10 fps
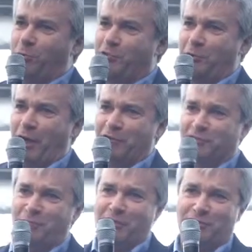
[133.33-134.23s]
two-hour
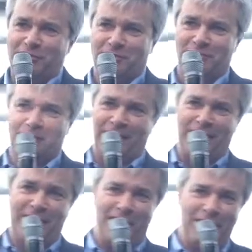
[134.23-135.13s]
speech,
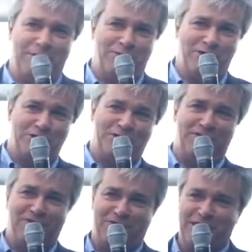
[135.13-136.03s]
and now I've been reduced to
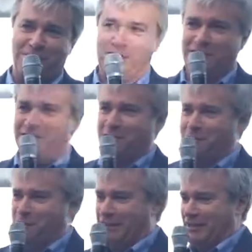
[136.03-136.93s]
15 minutes,
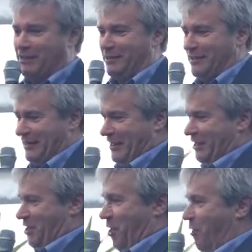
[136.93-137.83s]
so
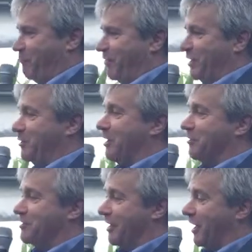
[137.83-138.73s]
hopefully you can
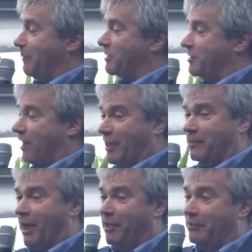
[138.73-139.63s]
understand.
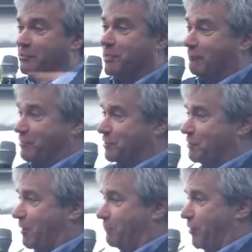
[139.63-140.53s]
I live in San
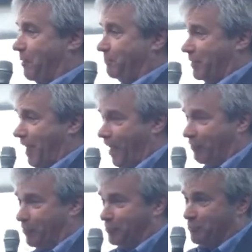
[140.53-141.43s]
Francisco. I'm from
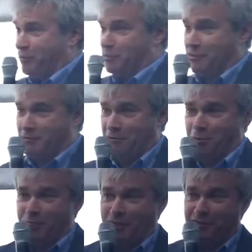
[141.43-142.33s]
Ireland originally, so I
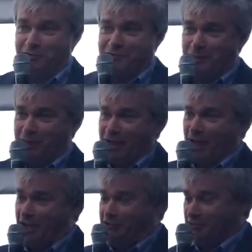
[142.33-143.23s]
hope you'll understand my
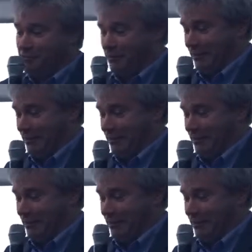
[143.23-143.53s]
accent,